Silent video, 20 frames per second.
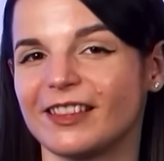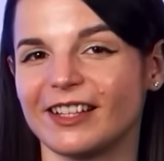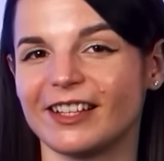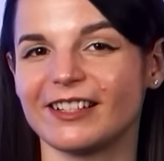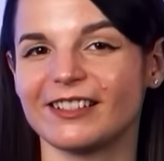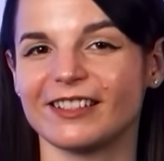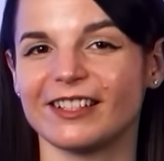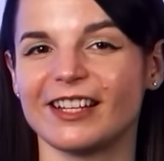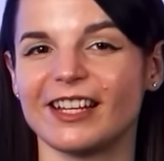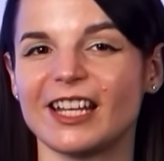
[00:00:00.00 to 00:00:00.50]

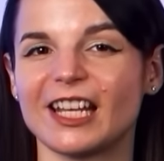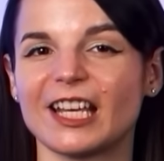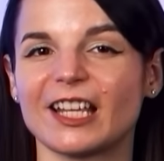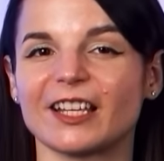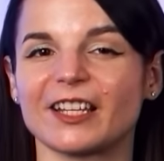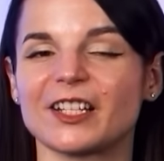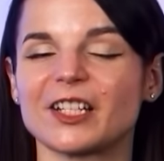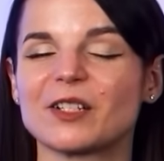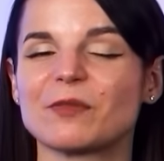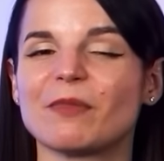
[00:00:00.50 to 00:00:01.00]
things in
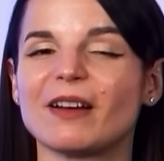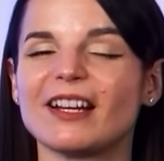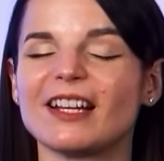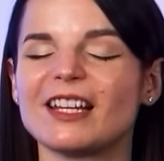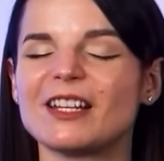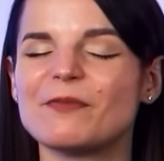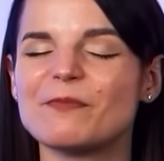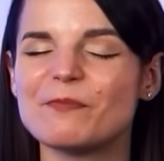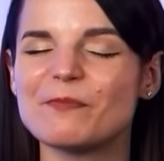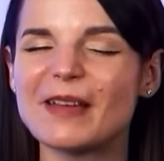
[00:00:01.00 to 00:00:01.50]
English, but
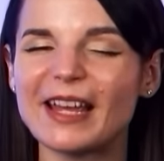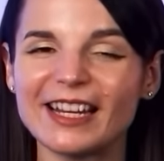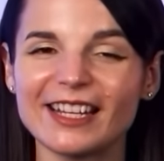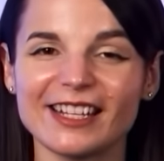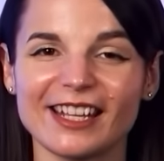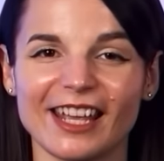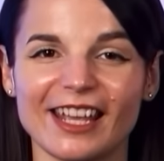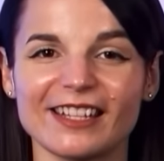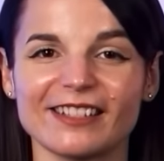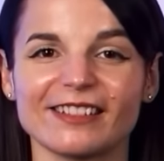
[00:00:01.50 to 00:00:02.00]
in many
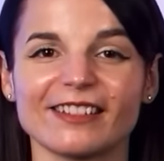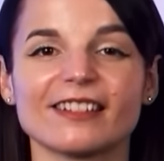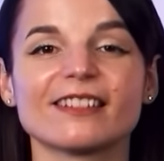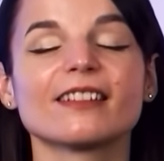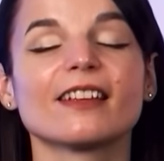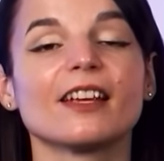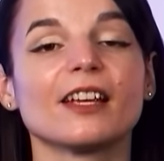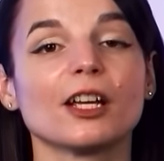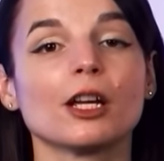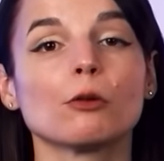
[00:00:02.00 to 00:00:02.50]
cases,
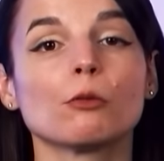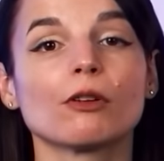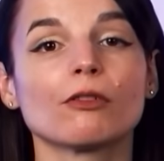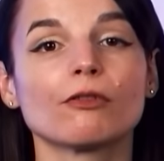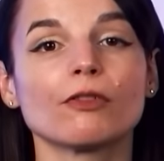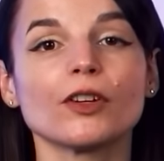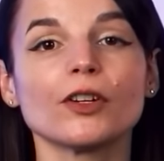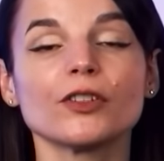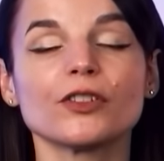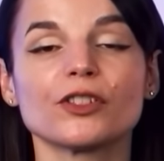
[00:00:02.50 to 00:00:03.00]
it
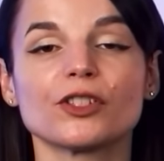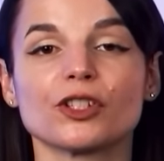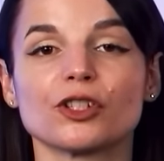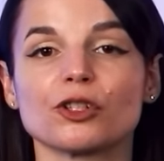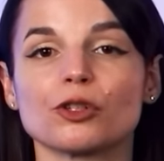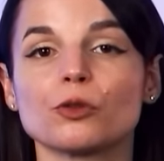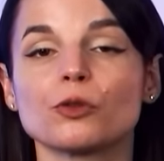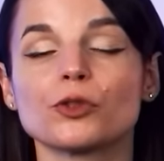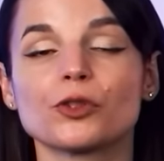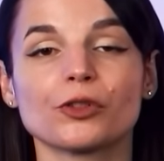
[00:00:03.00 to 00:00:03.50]
refers
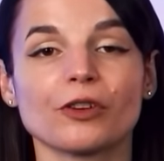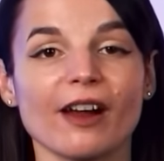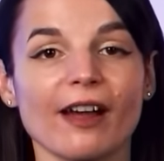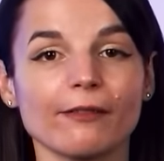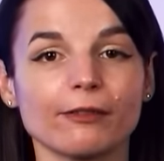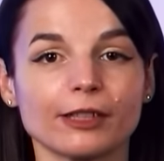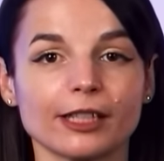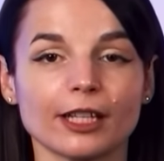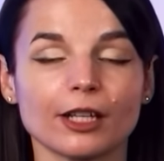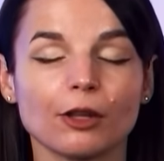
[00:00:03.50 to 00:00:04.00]
to
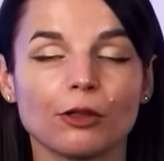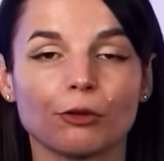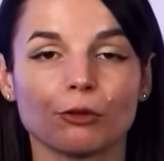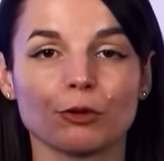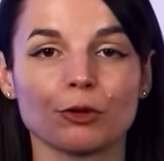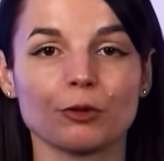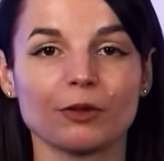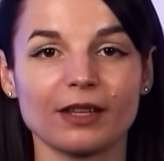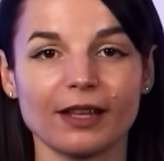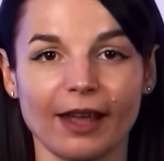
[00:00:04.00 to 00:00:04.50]
traveling
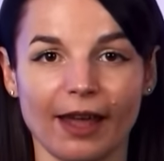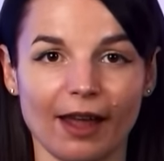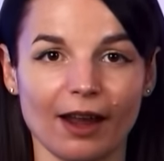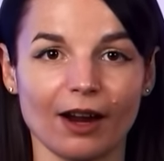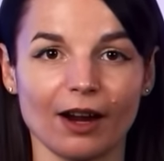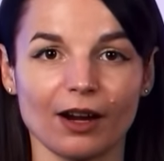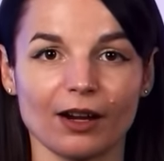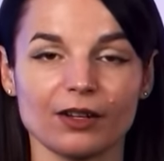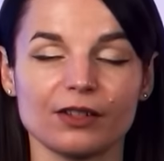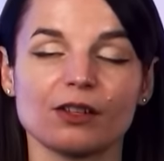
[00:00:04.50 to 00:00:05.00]
through the
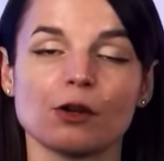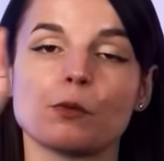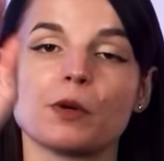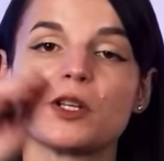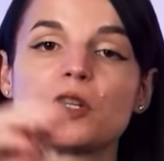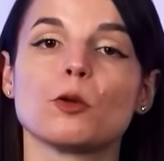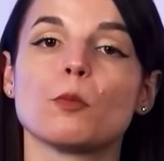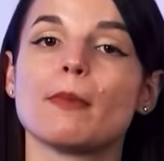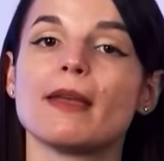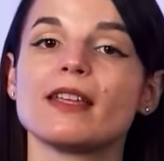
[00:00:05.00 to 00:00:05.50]
air. So when
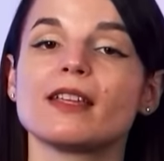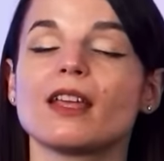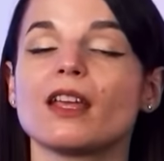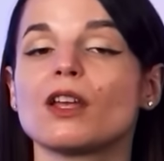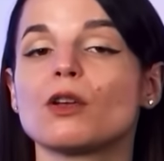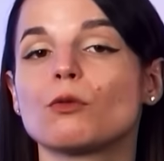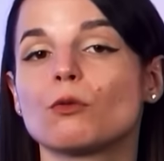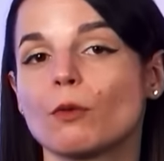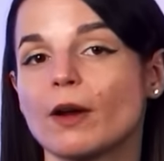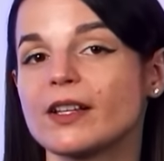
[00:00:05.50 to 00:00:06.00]
you make
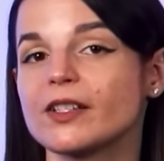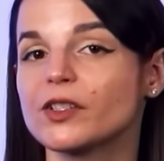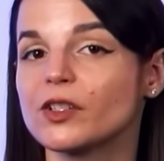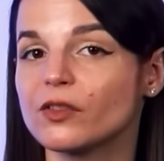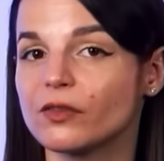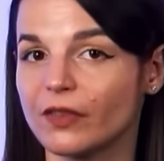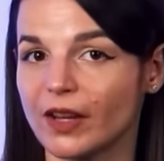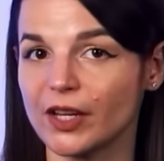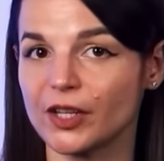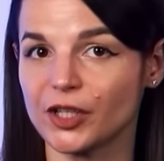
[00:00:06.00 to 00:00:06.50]
a
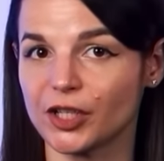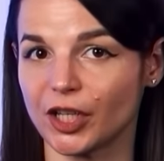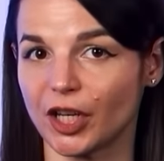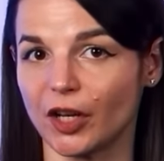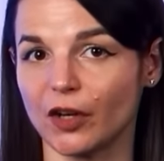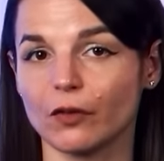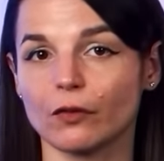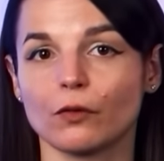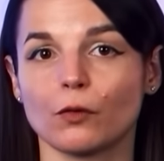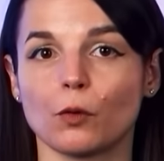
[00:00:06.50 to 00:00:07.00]

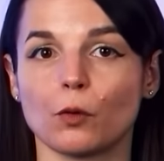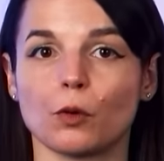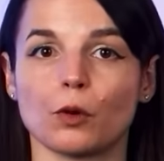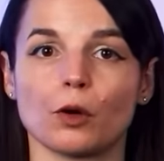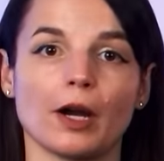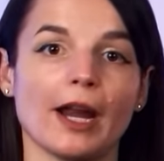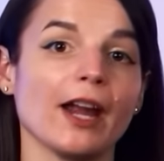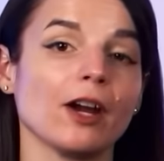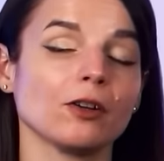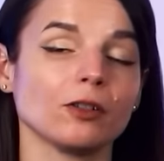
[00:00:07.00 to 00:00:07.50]
reservation
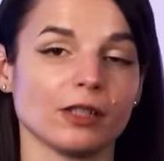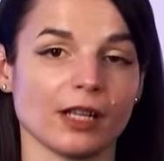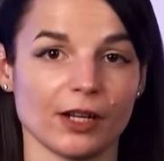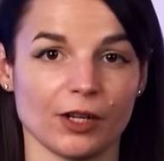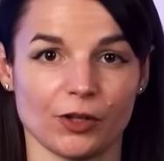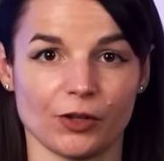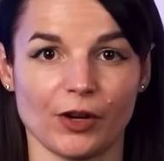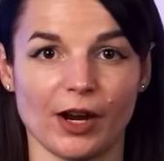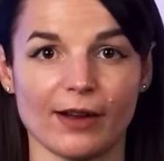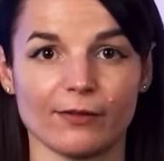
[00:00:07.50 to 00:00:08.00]
for airline
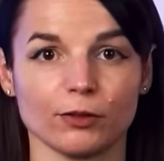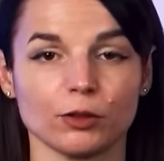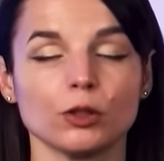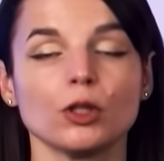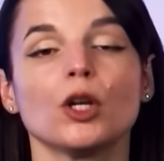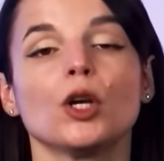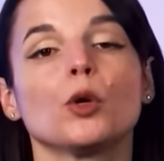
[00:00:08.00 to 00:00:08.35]
travel,